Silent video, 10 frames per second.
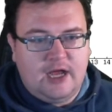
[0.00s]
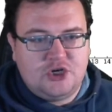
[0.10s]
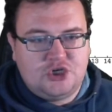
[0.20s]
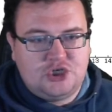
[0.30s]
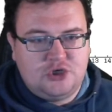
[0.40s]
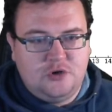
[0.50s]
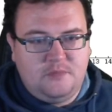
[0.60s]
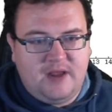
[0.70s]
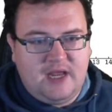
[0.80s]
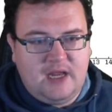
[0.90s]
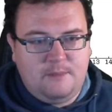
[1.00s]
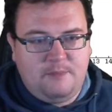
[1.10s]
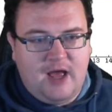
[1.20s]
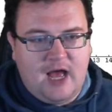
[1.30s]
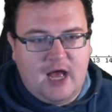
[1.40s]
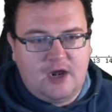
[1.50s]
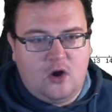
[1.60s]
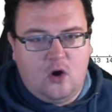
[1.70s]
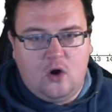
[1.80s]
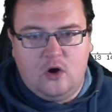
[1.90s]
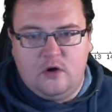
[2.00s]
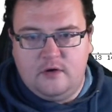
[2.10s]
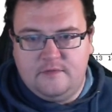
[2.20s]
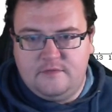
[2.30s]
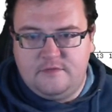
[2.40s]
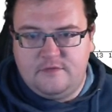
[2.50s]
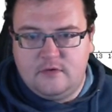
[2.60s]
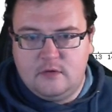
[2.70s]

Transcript: should be part of...